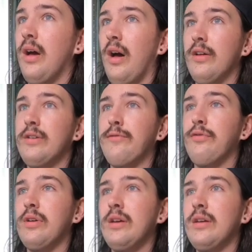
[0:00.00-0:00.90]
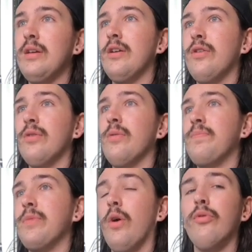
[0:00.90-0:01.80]
I'll definitely, you know,
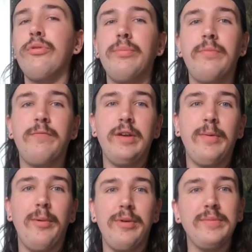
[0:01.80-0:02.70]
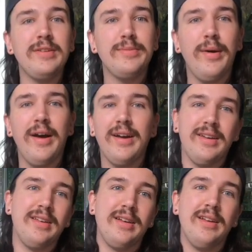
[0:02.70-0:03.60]
hold some female babies
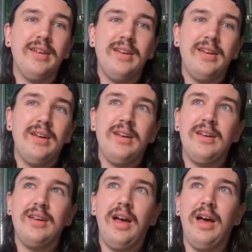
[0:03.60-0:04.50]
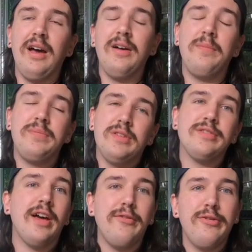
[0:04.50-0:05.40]
back and
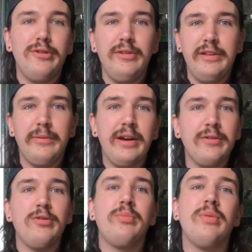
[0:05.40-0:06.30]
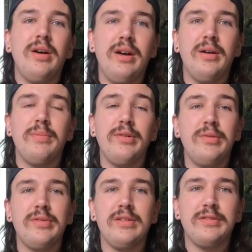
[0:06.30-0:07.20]
just have a little lily white group
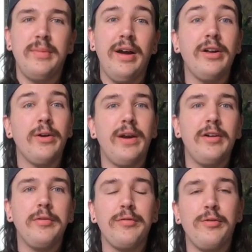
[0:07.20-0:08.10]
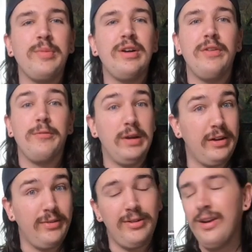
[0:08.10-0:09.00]
producing some high dollar animals for me on the
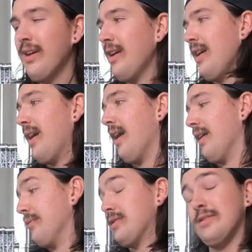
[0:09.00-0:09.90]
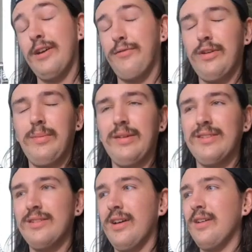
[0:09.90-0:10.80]
regular, which is definitely
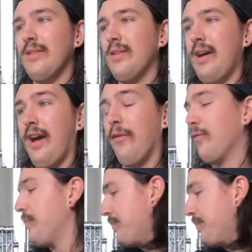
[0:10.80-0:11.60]
amazing to have.